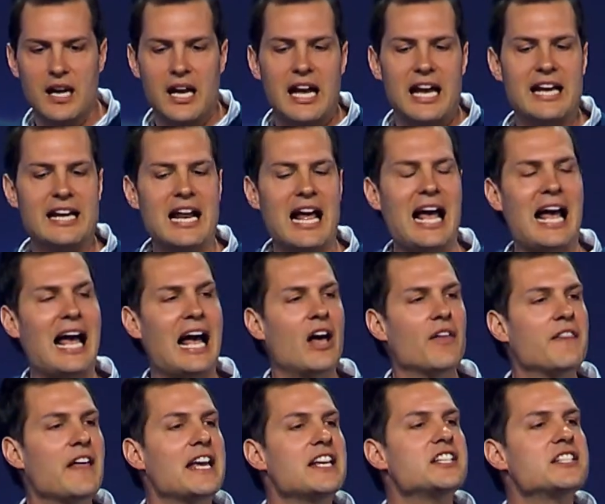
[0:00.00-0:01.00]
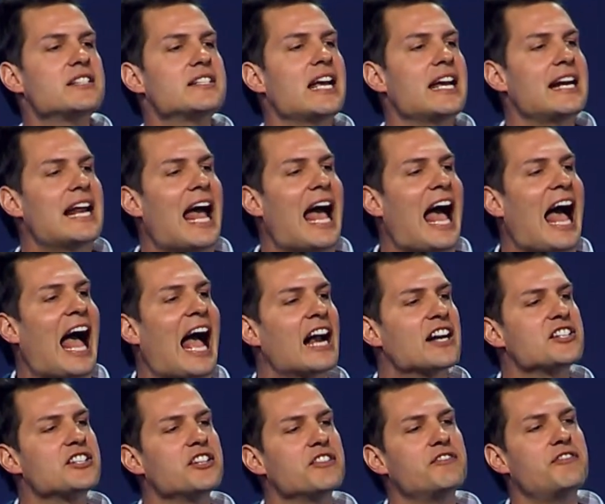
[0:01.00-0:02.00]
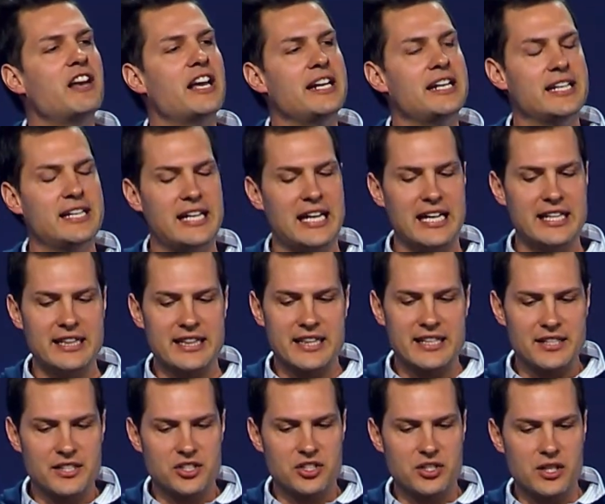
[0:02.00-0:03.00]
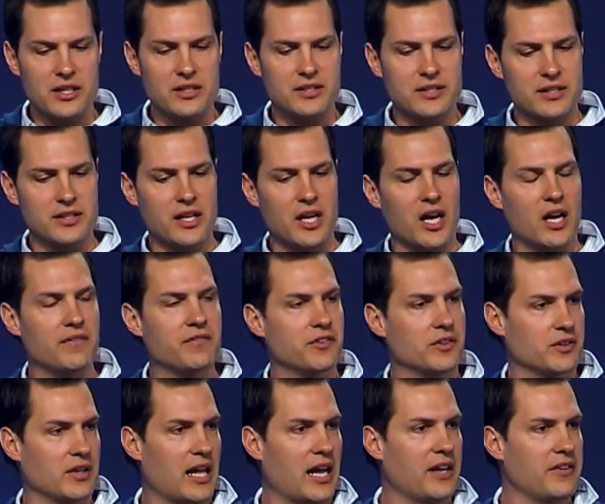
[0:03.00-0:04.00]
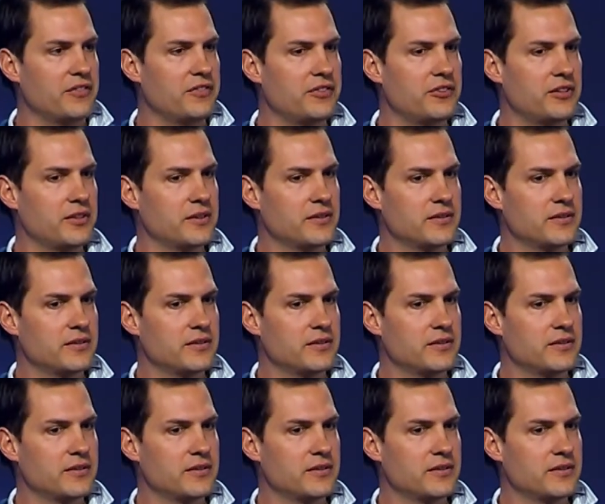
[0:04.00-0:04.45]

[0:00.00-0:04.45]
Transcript: and how they stayed activated in this season of their life,